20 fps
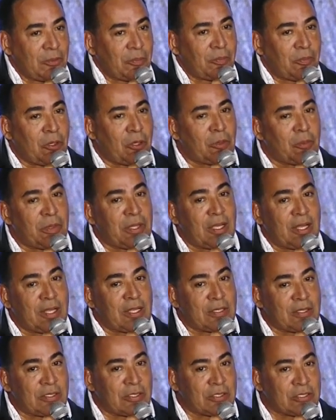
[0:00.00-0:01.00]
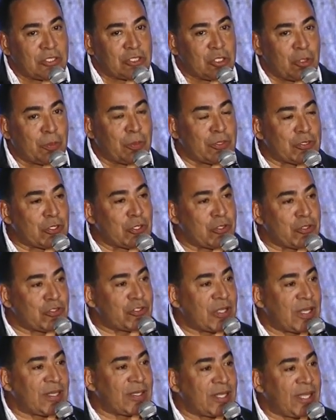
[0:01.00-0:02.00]
put me on Super Soul
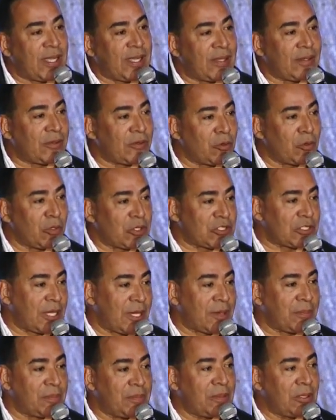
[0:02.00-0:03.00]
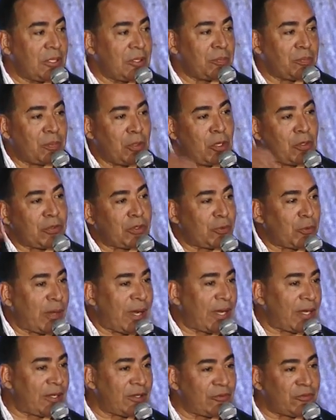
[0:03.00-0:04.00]
Sunday, which I broke the
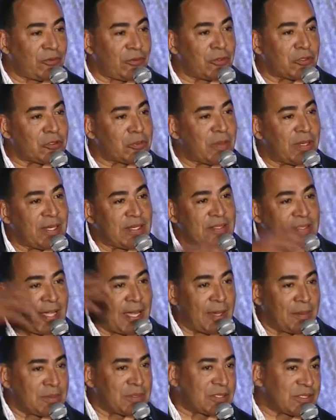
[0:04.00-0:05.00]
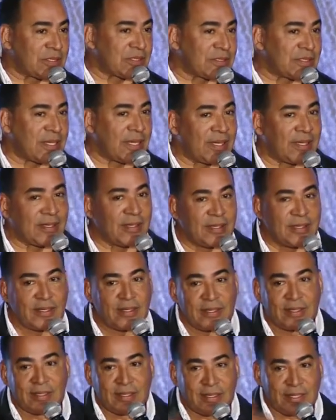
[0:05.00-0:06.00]
record for as many times as they
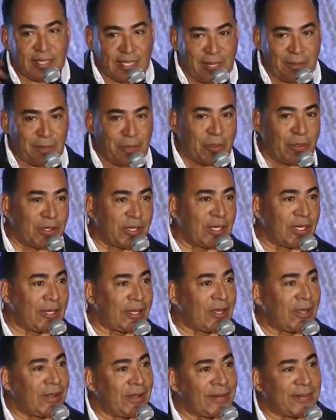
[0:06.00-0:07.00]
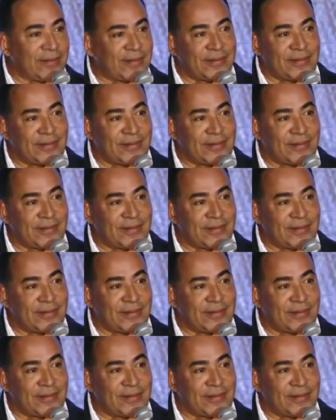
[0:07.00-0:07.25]
kept putting it on.